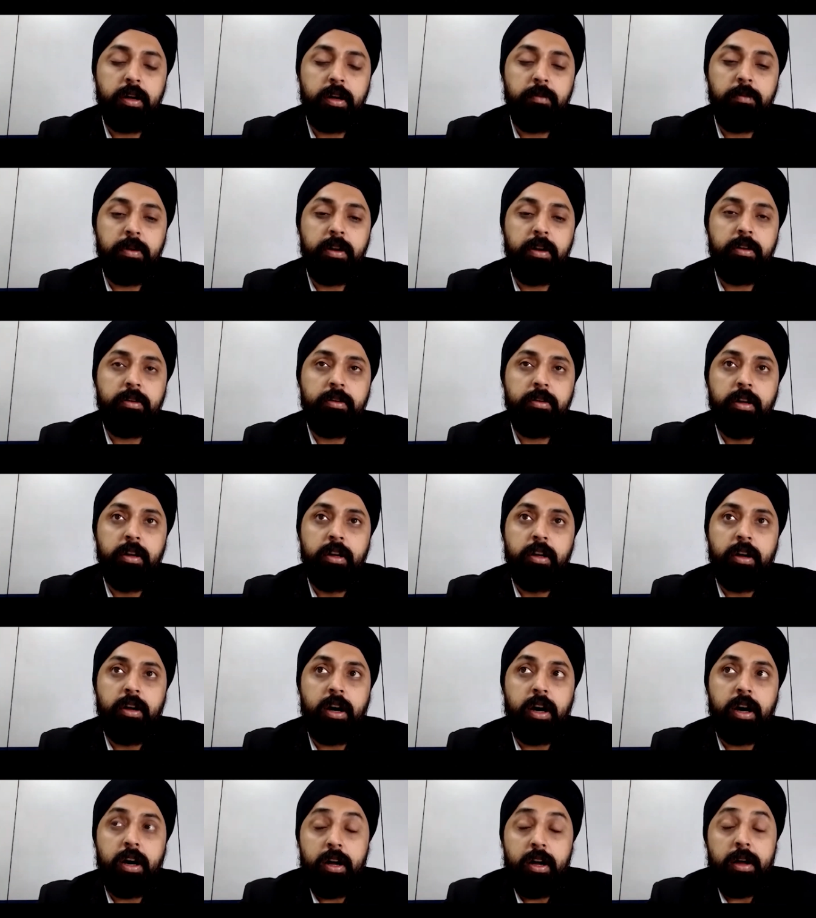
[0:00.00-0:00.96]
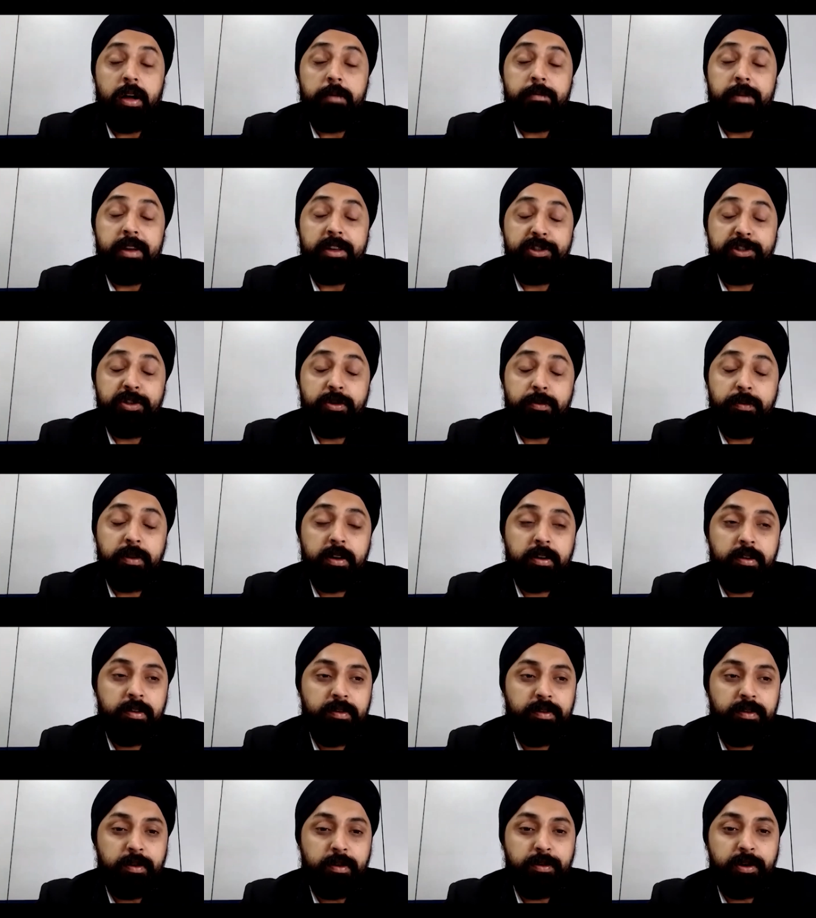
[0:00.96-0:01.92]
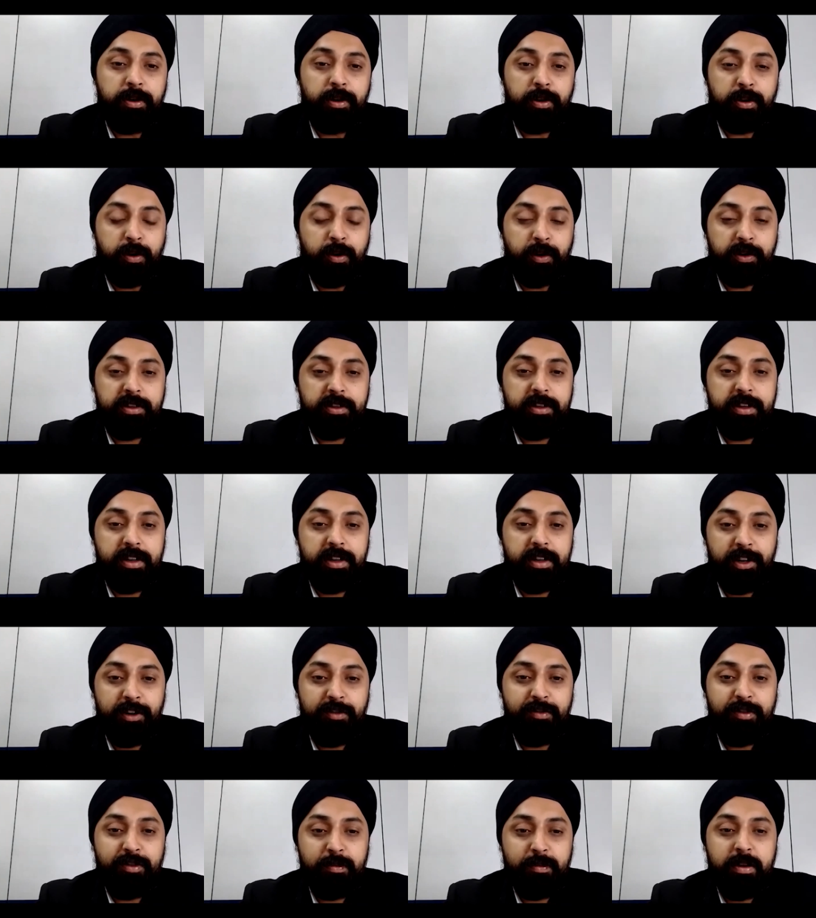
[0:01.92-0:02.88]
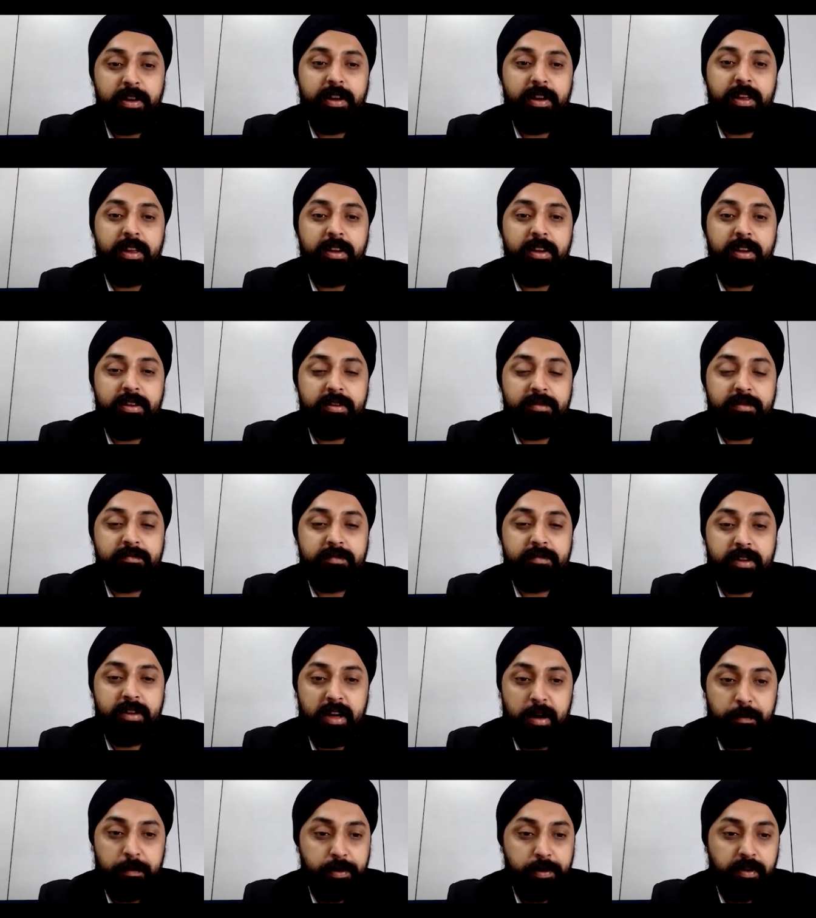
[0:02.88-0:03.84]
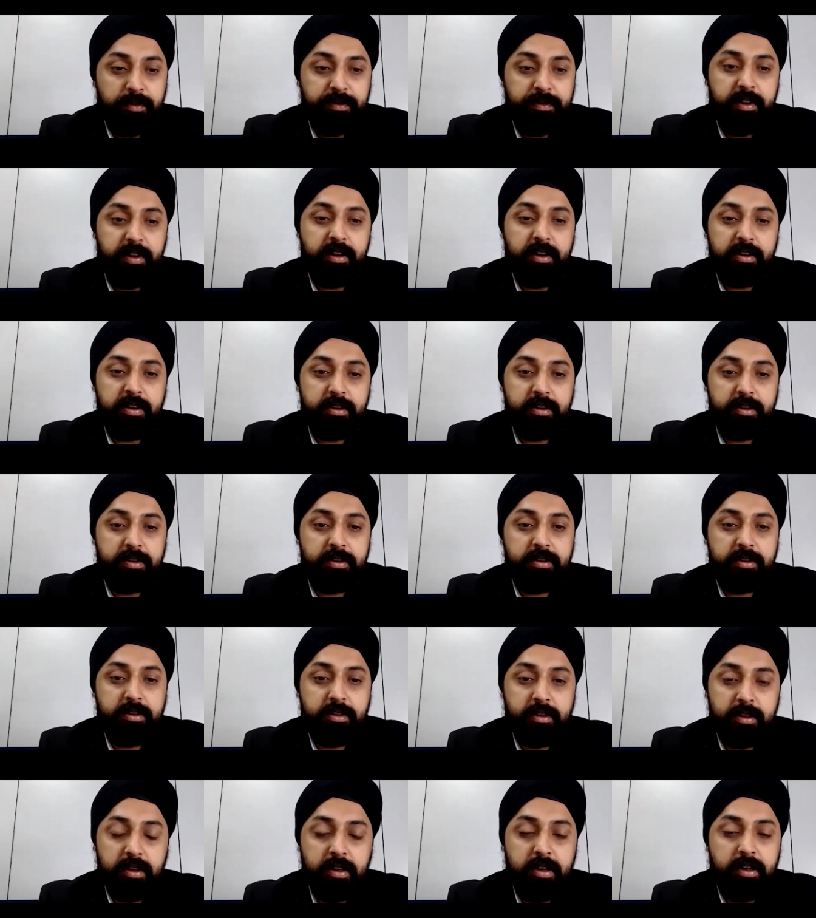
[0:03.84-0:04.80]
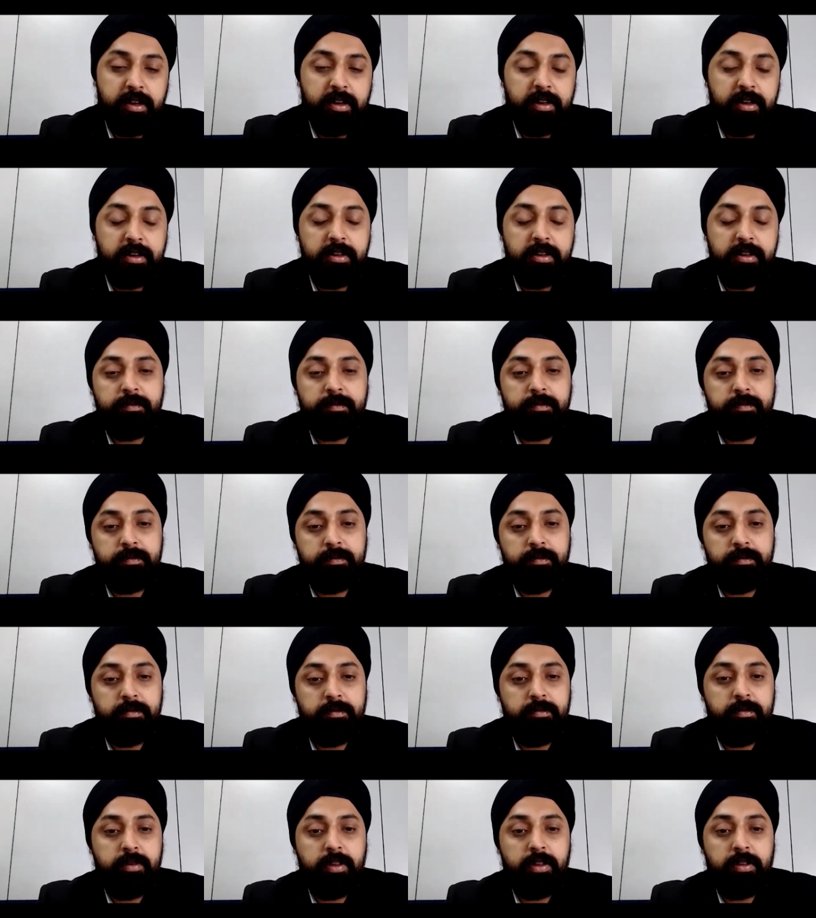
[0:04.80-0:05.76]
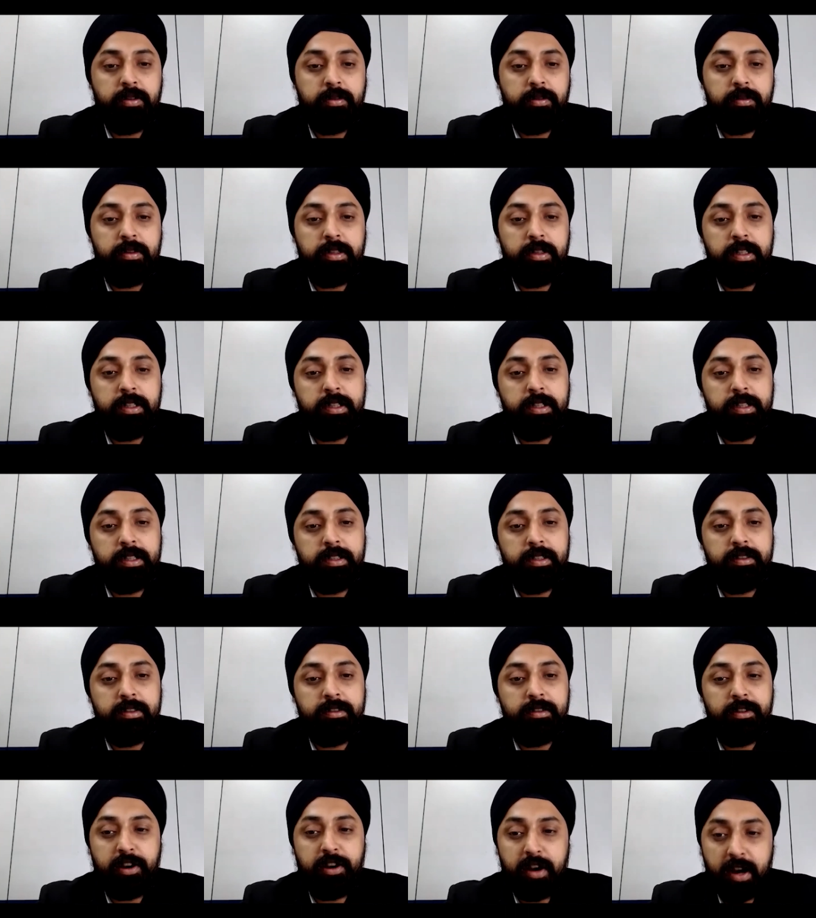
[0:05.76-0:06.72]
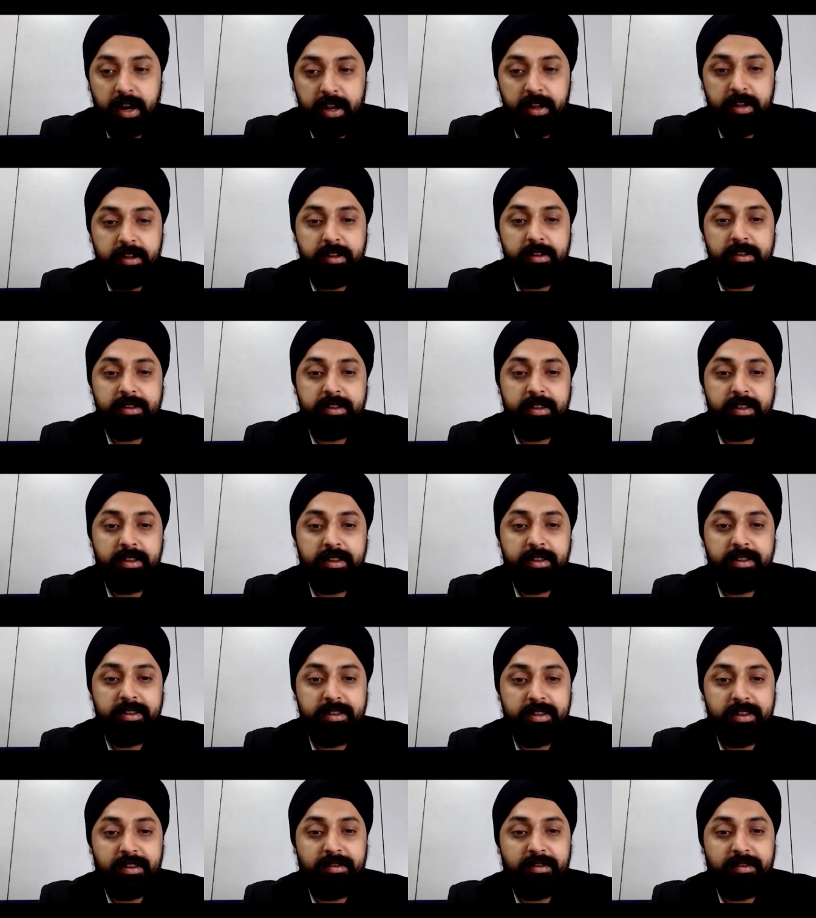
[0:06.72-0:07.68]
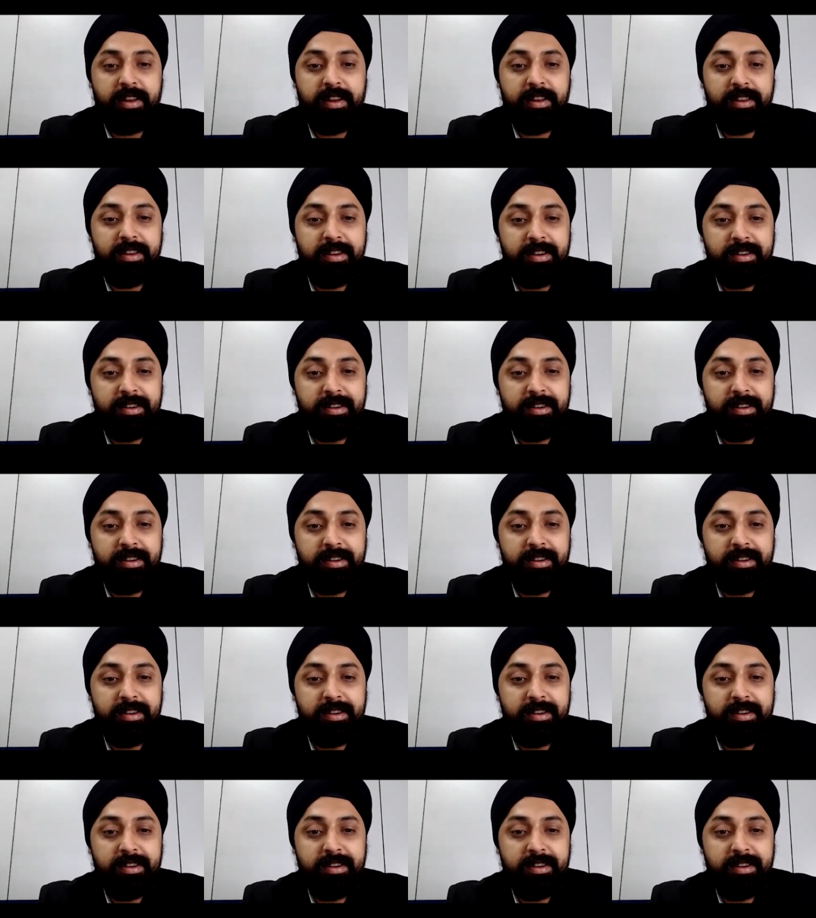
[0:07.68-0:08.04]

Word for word: I mean, I, am assuming from the talks that it would be like a couple of years, um, you know, uh, trials and stuff like